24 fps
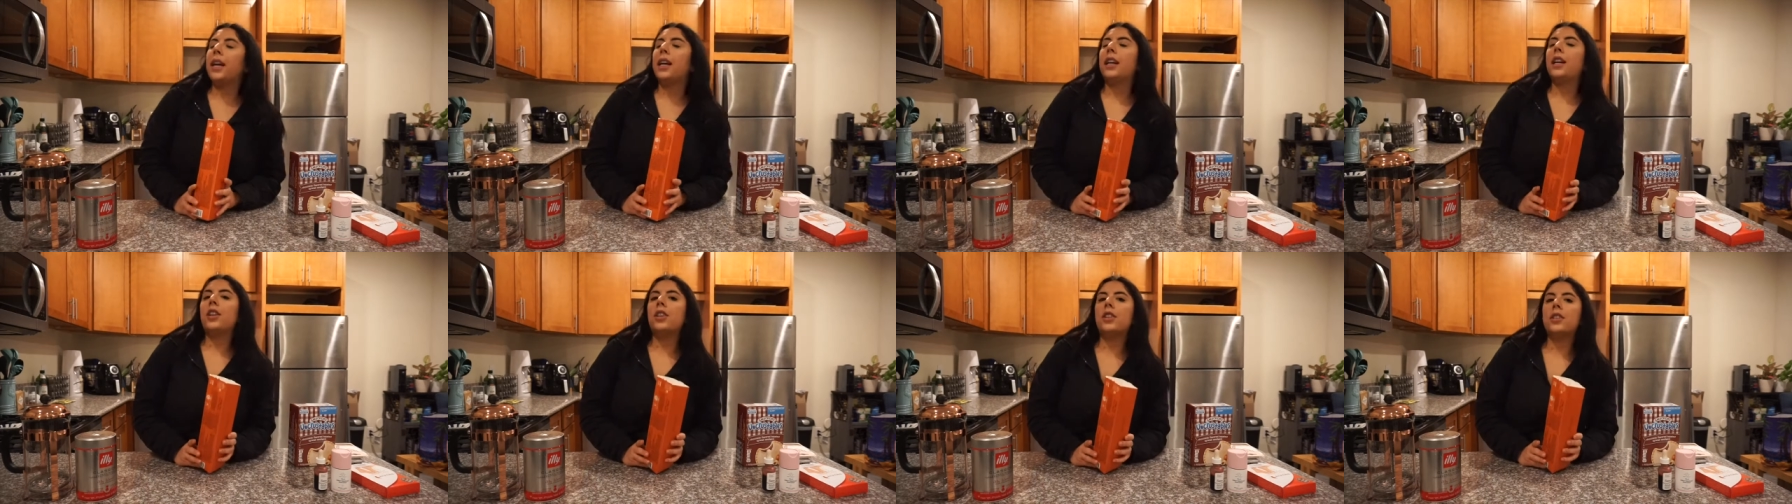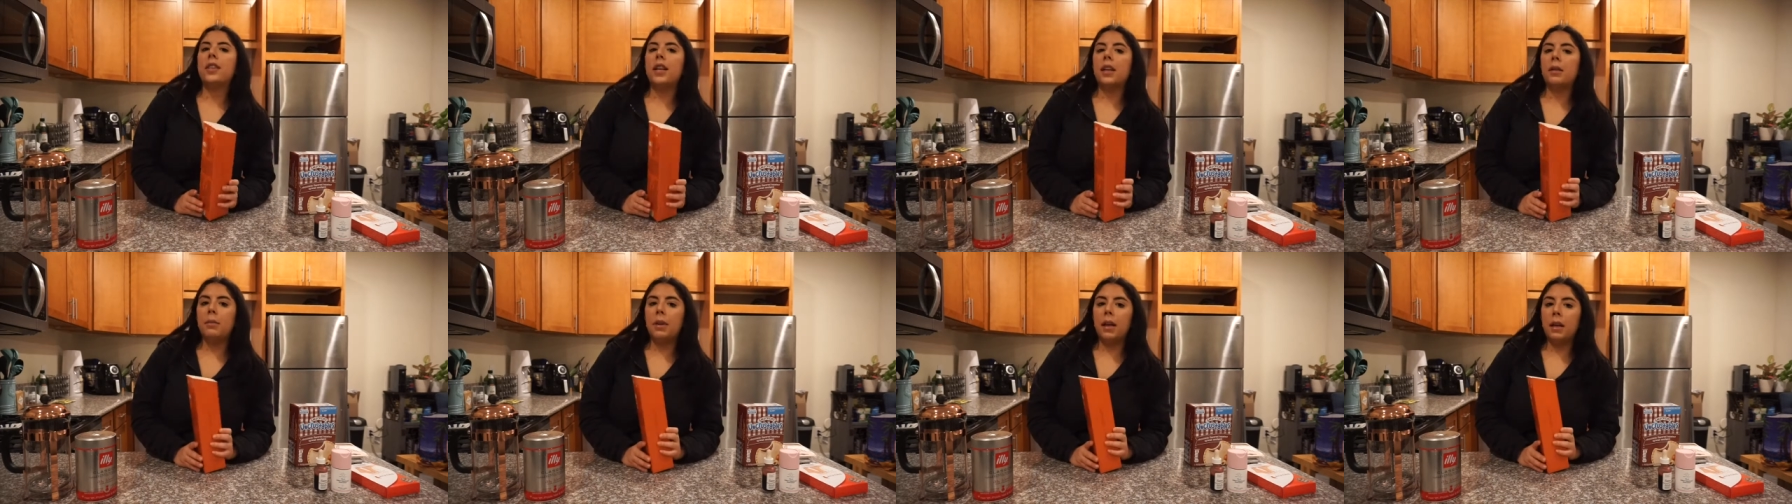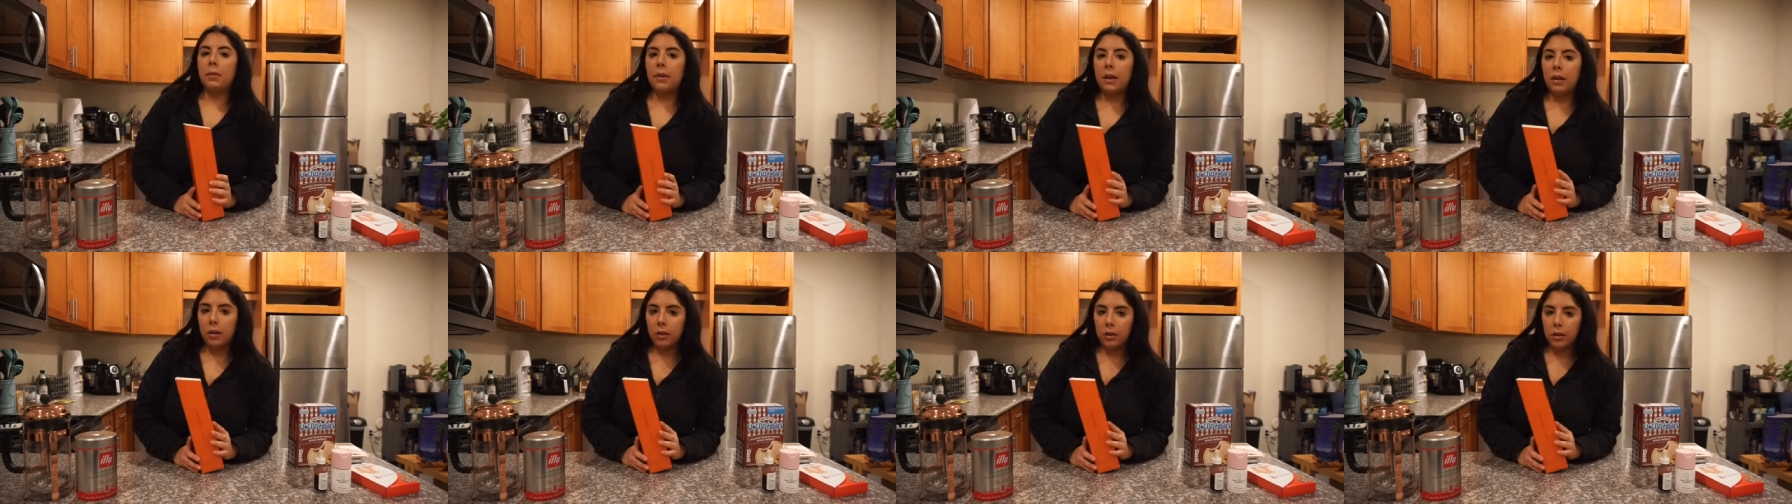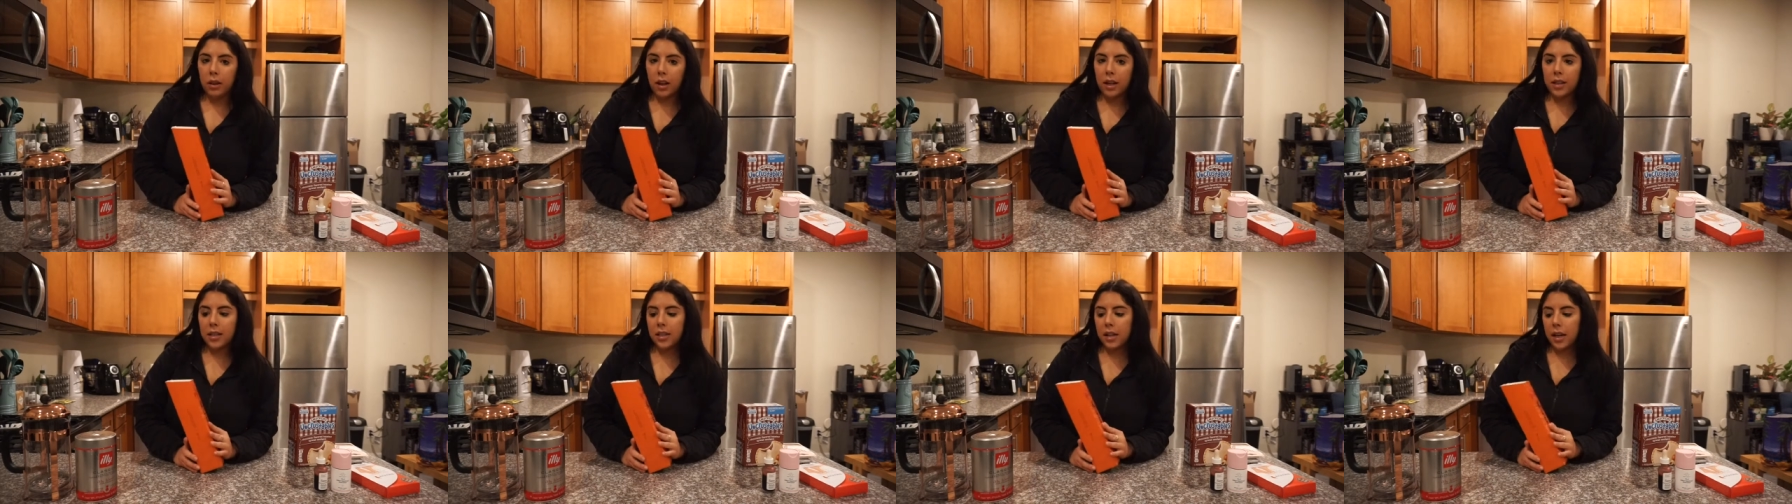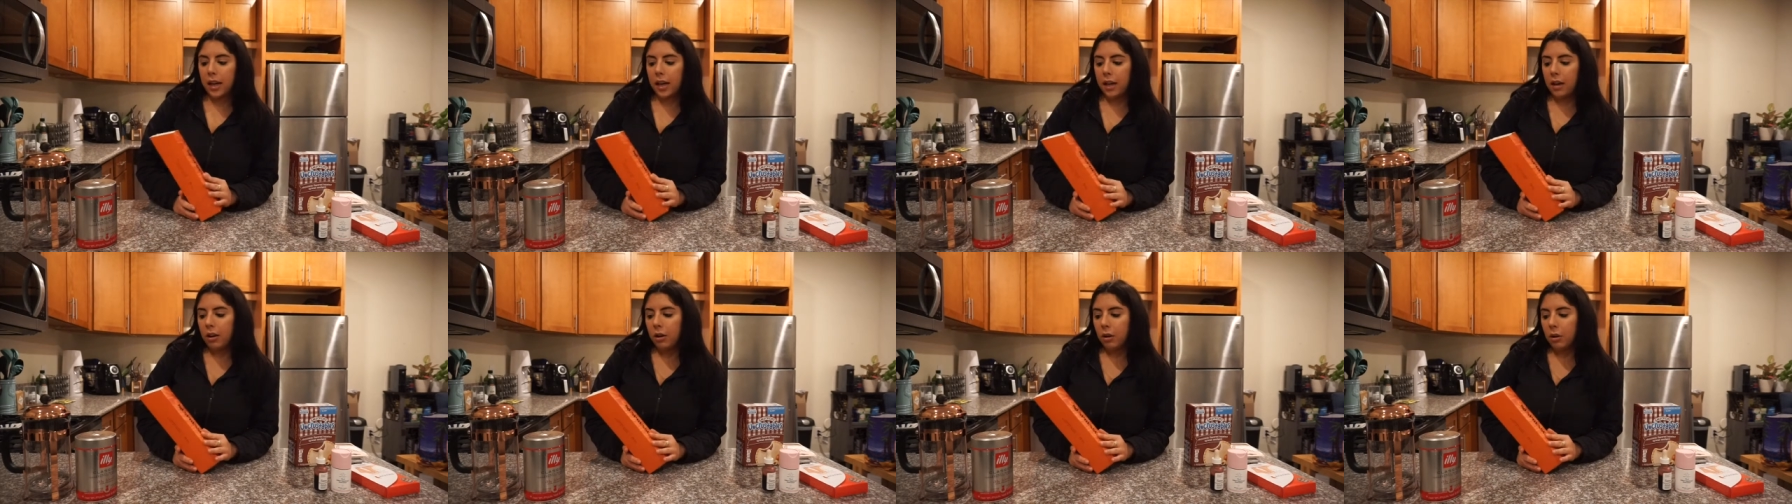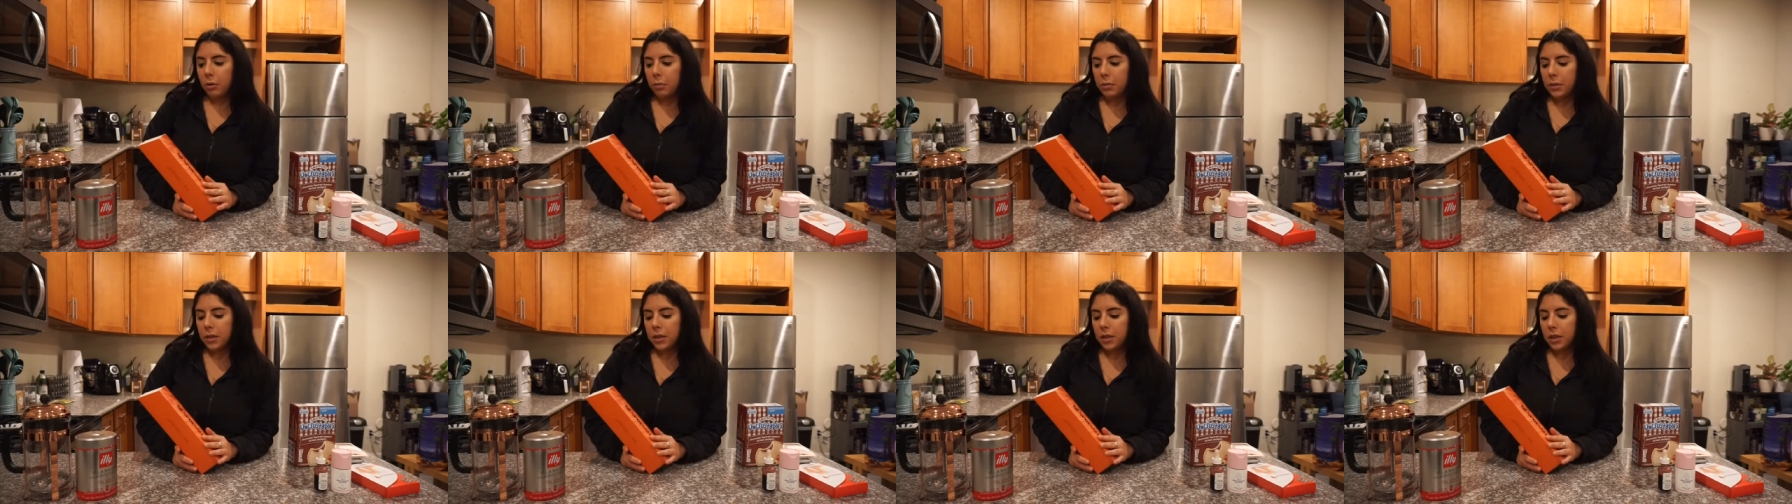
I could just like make my own latte at home.